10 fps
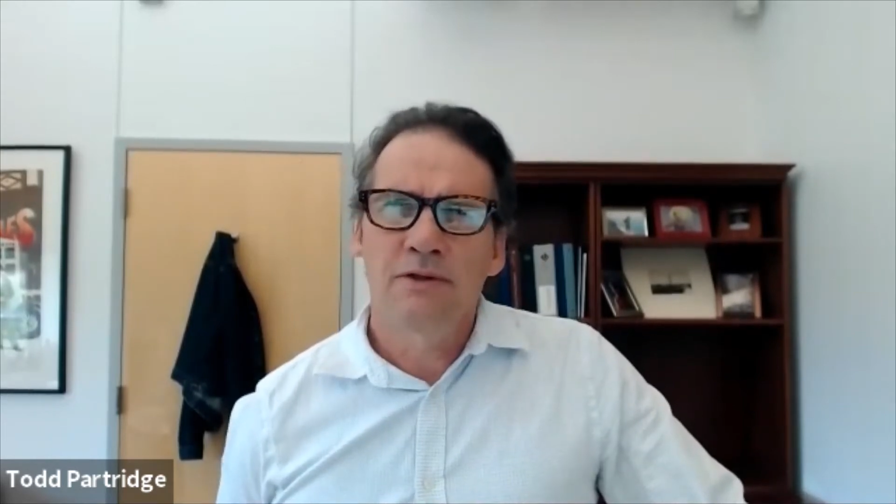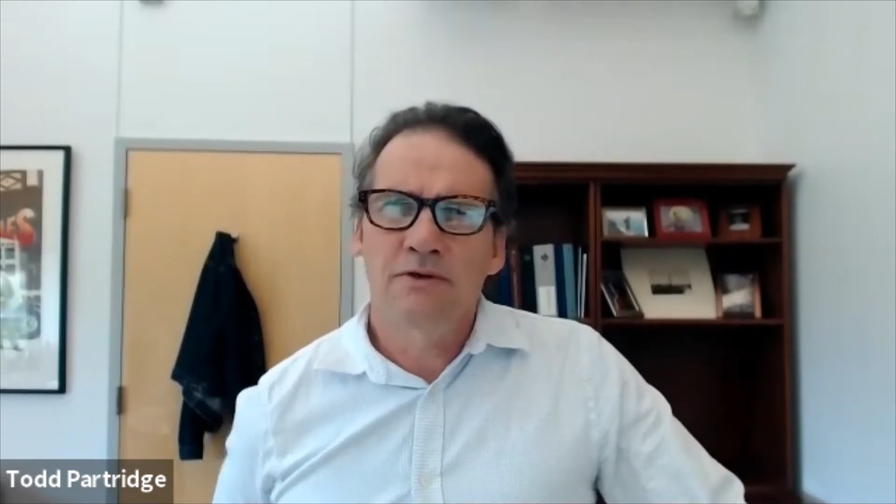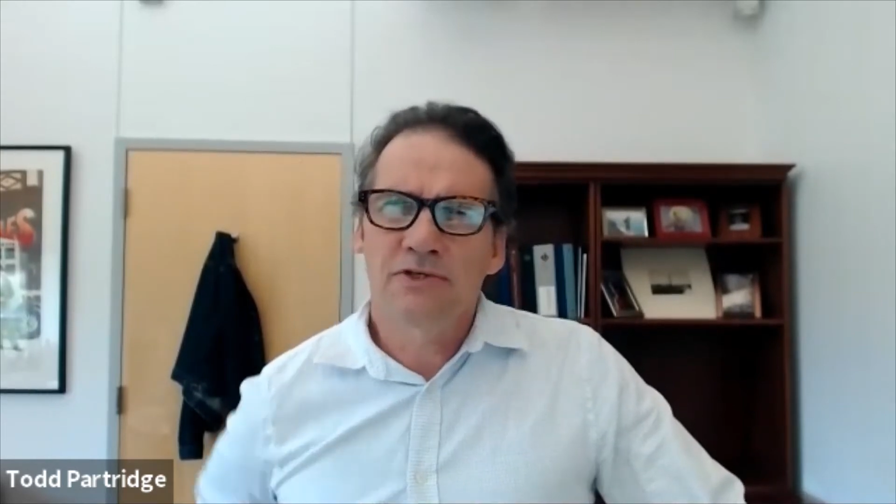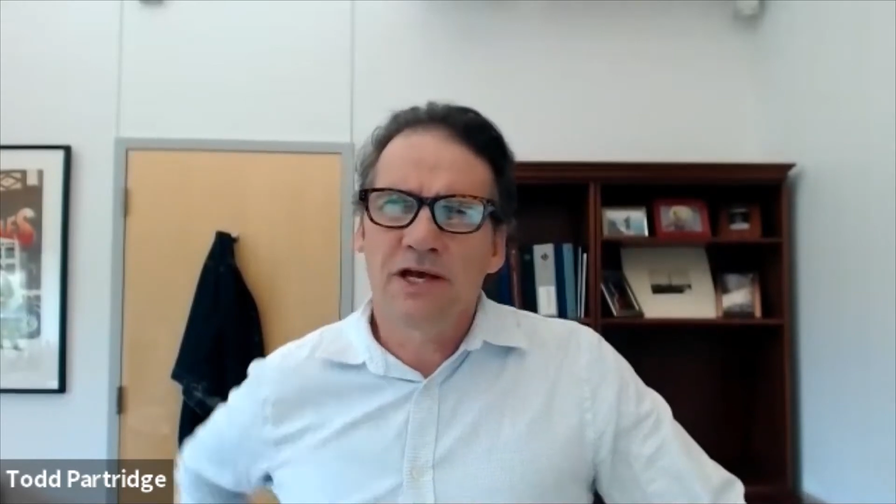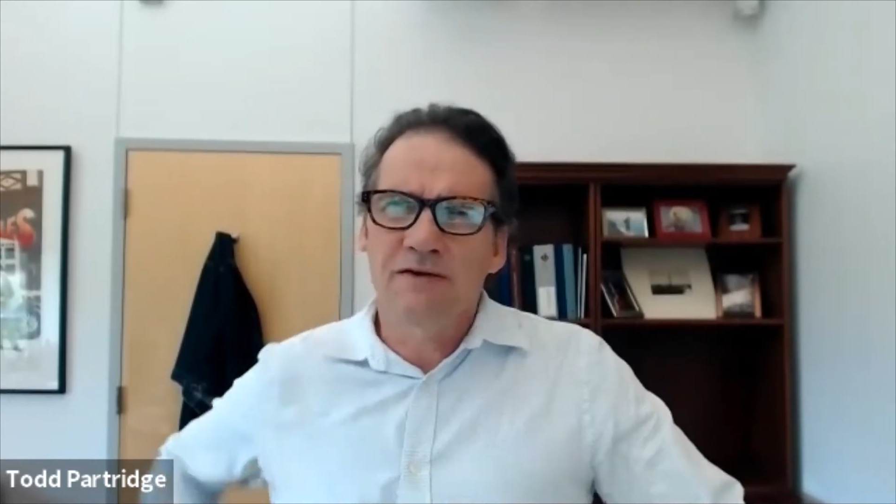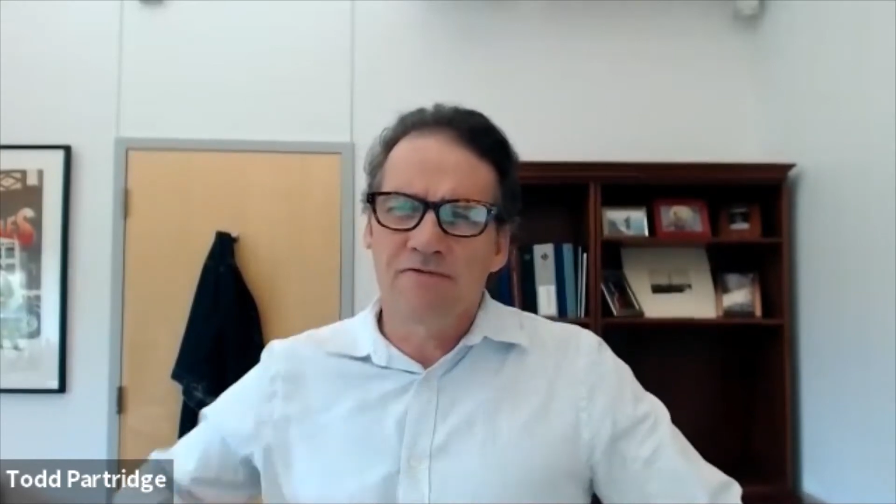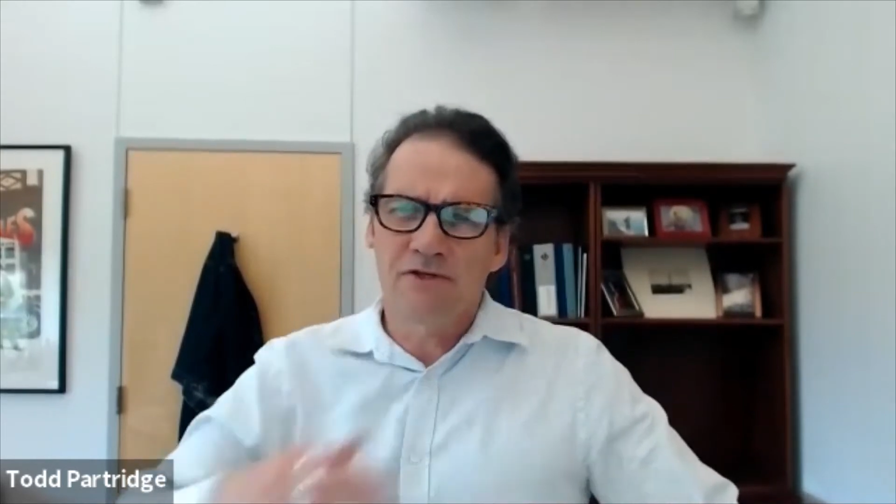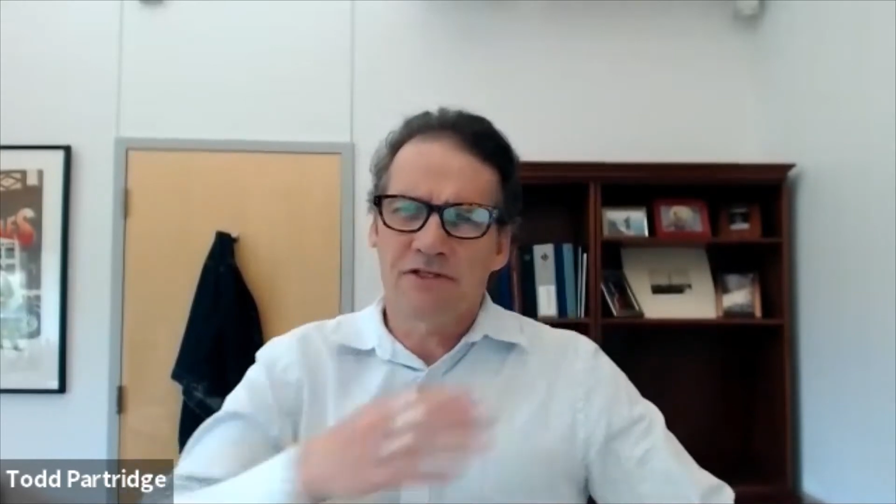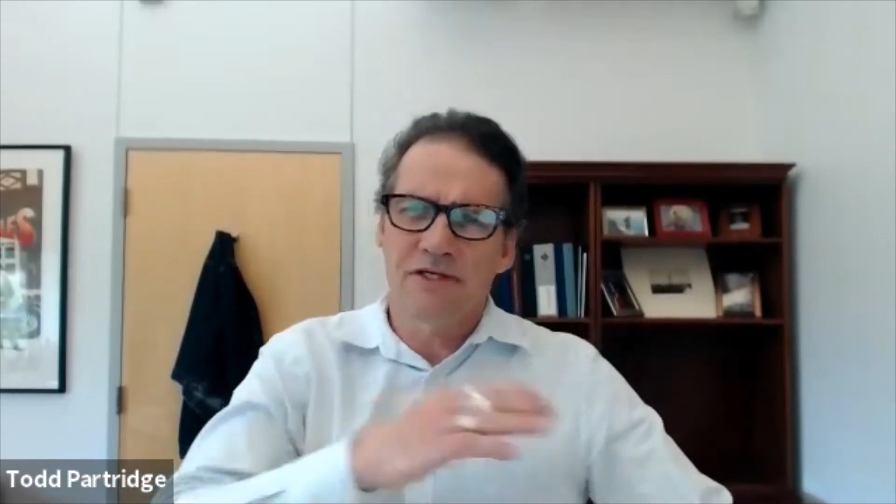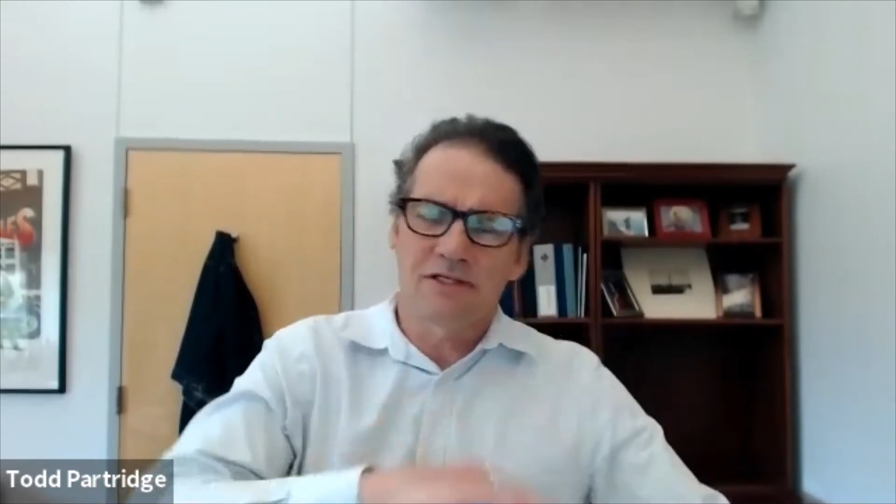there's kind of
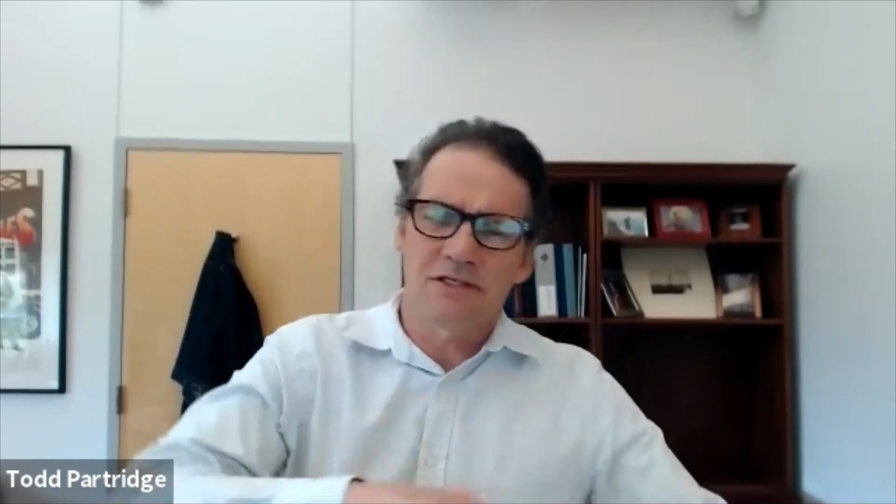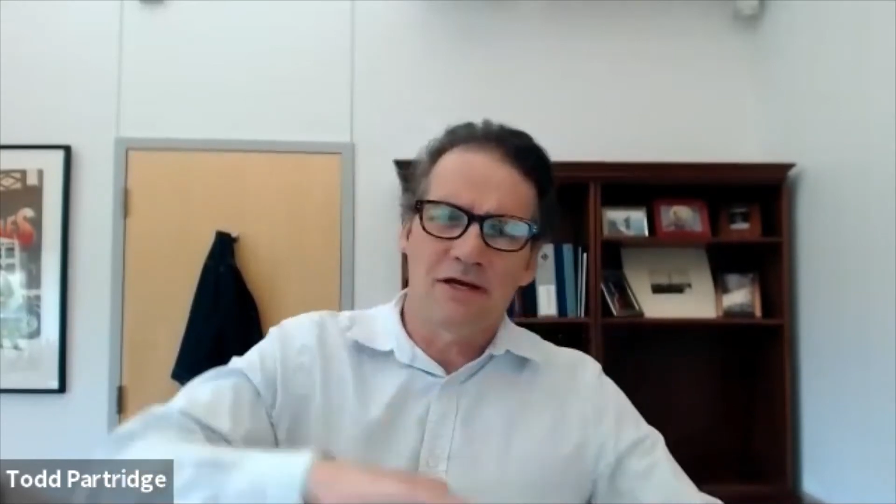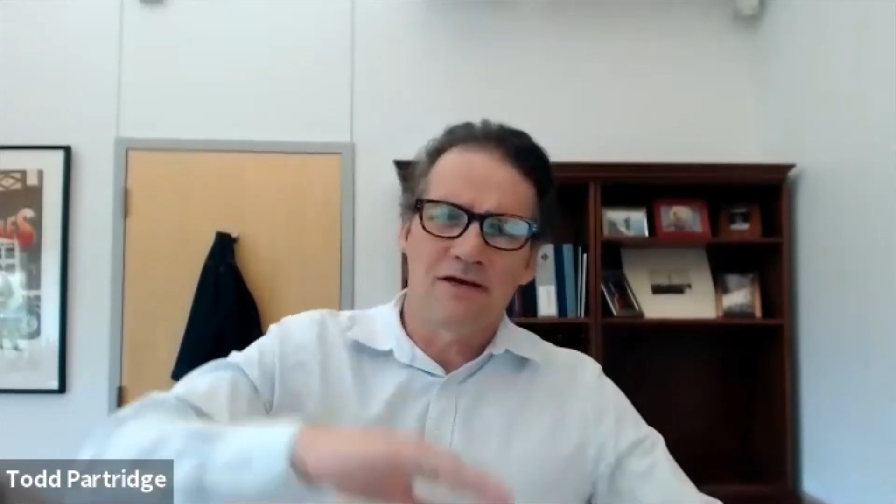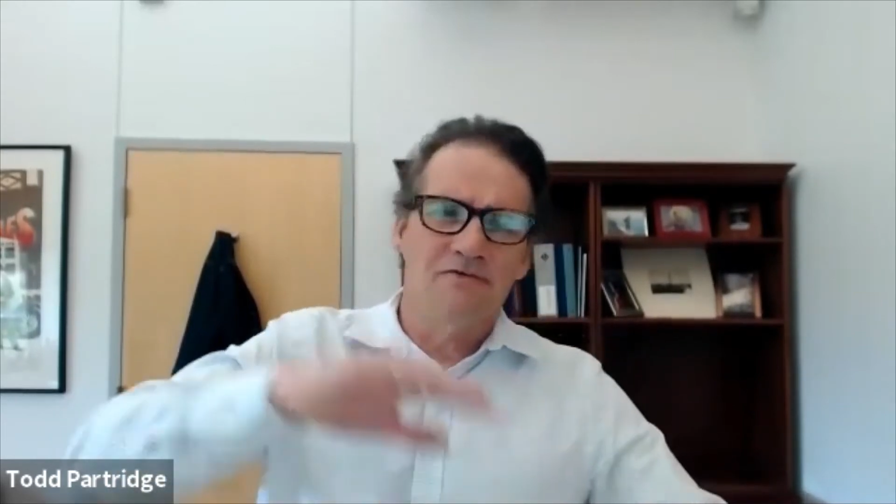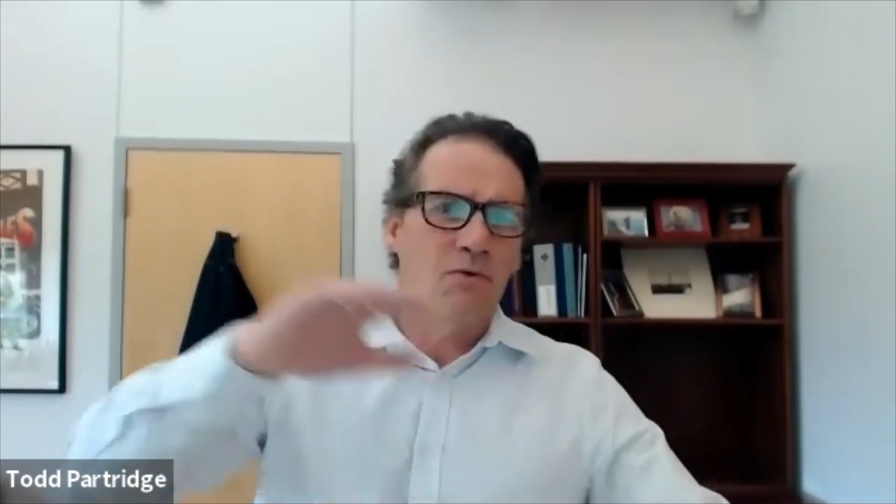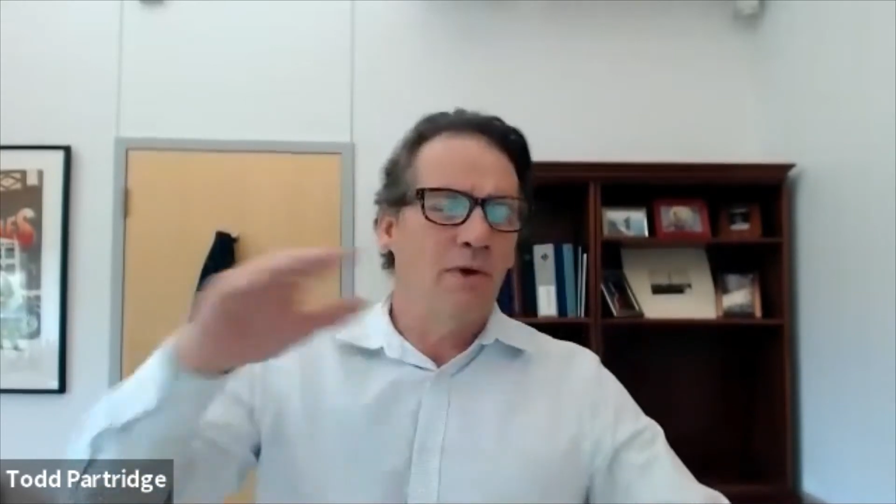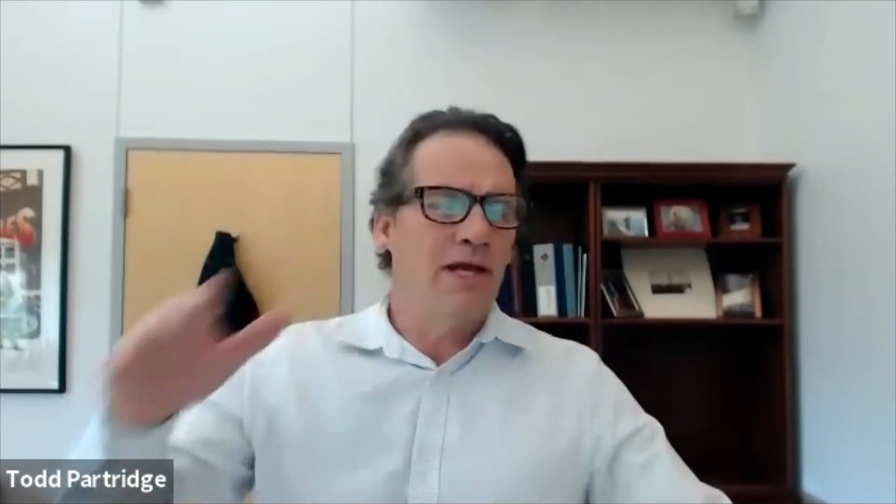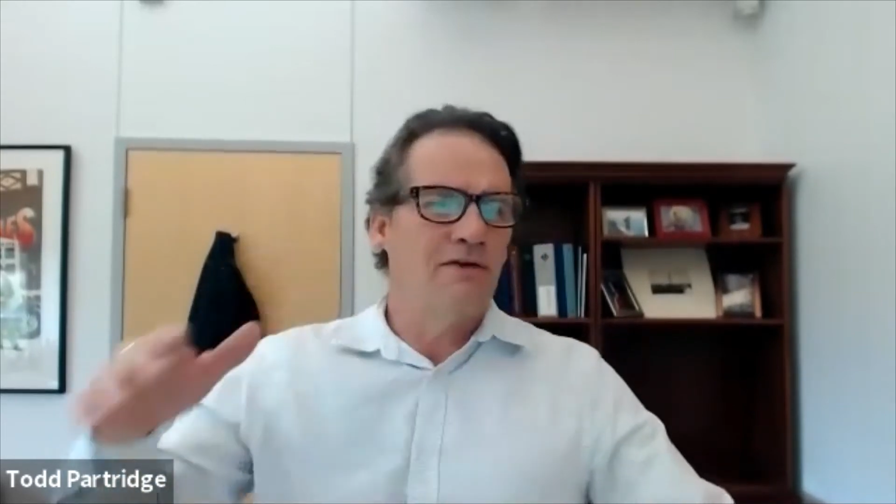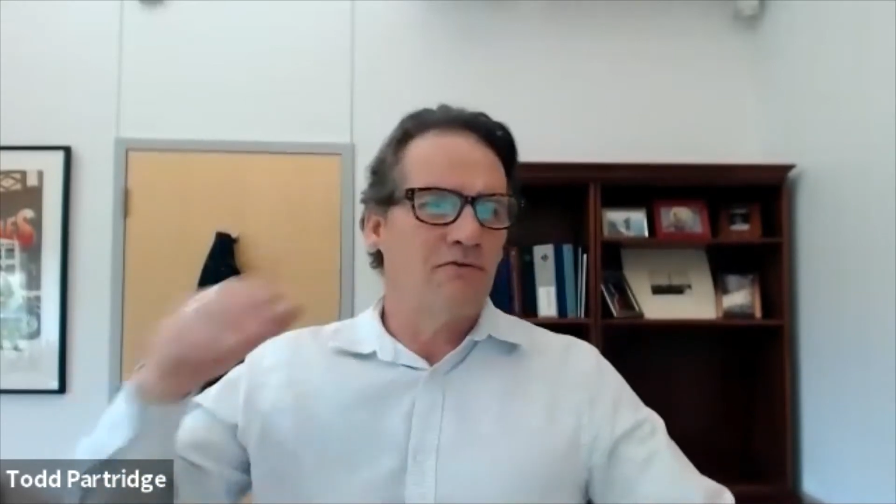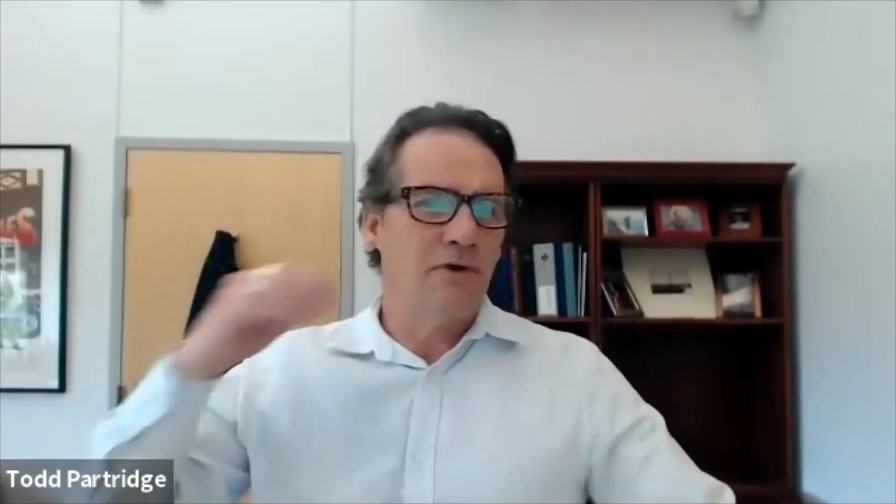this thing is kind of a
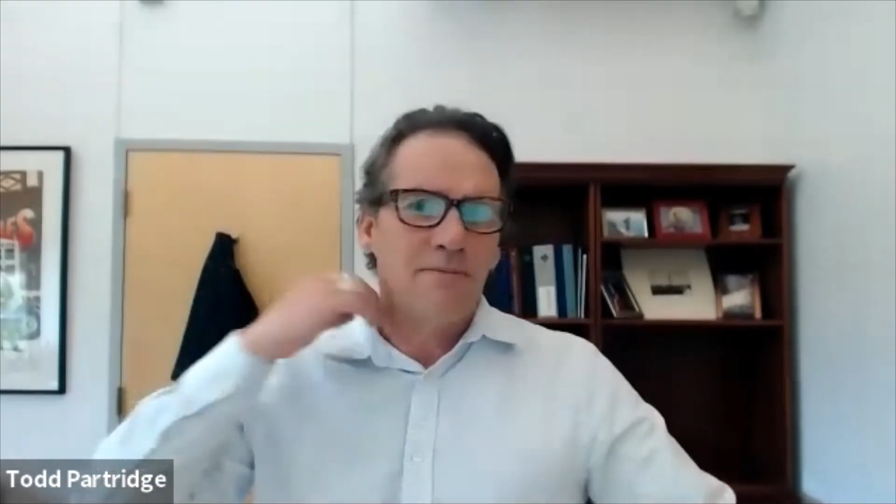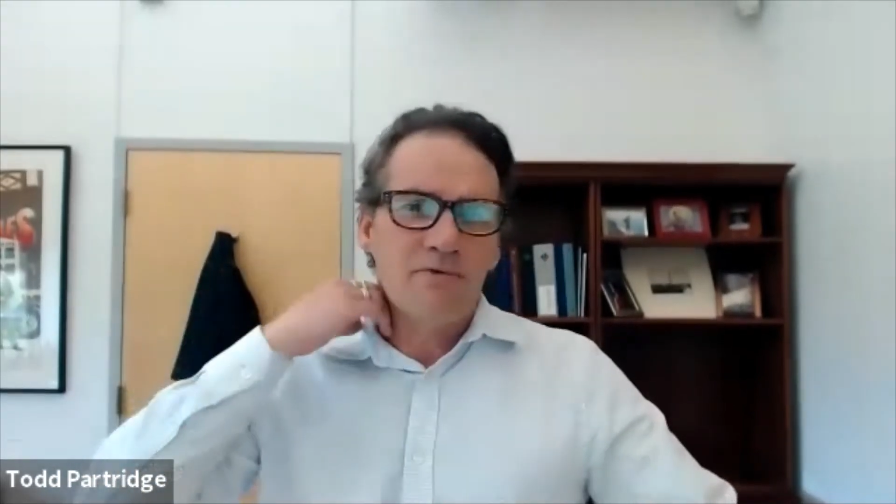wave, right?